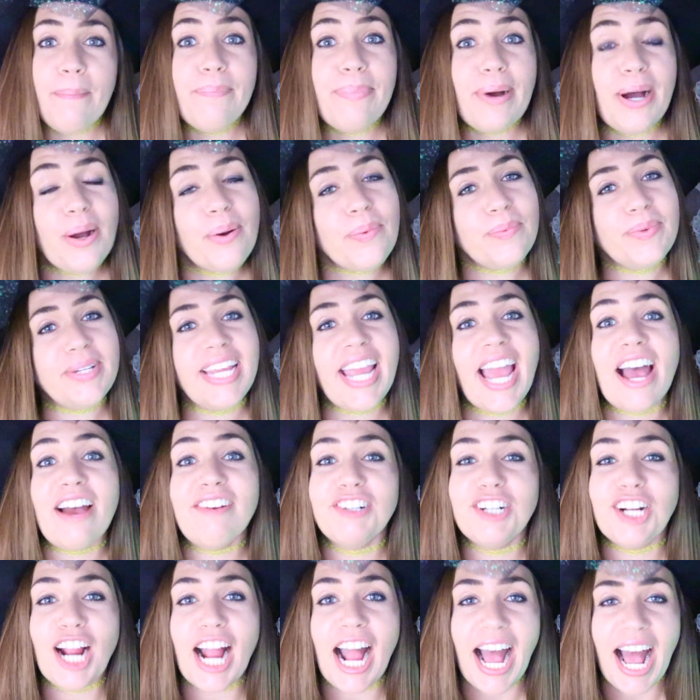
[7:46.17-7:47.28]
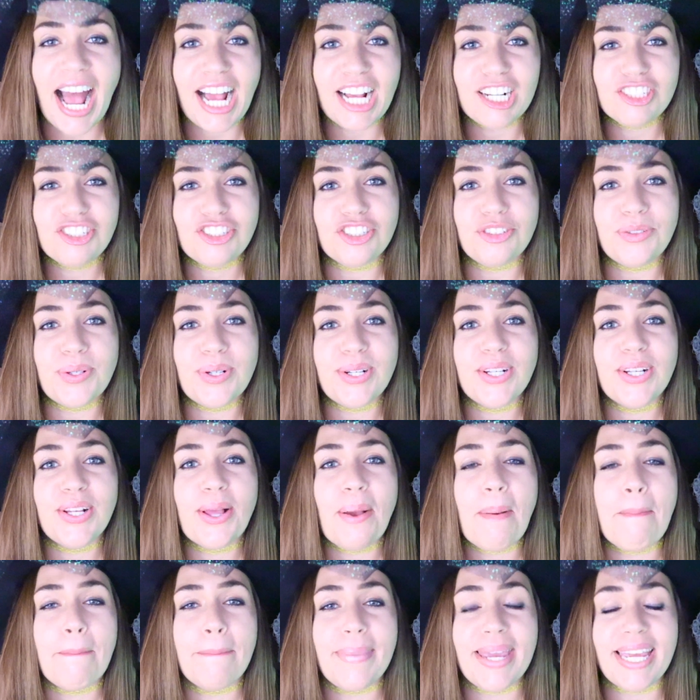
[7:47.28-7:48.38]
but we have our
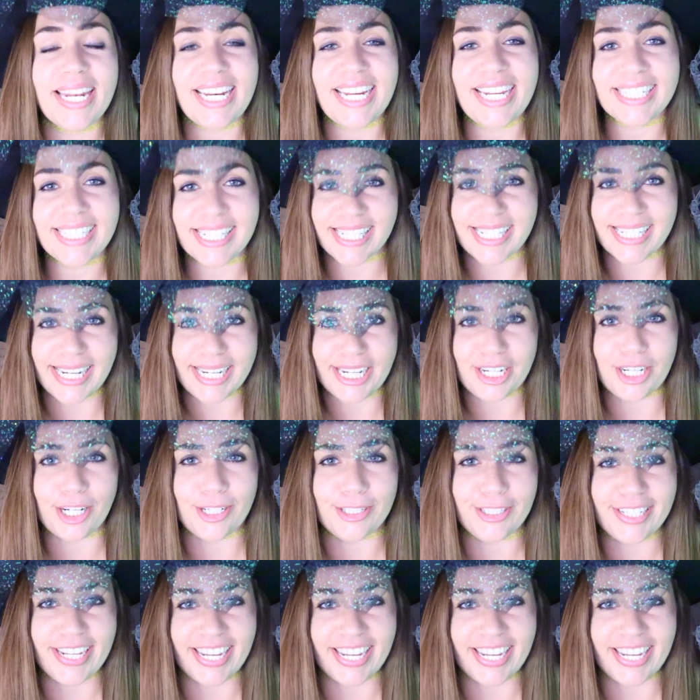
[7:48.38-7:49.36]
actual mini Snickers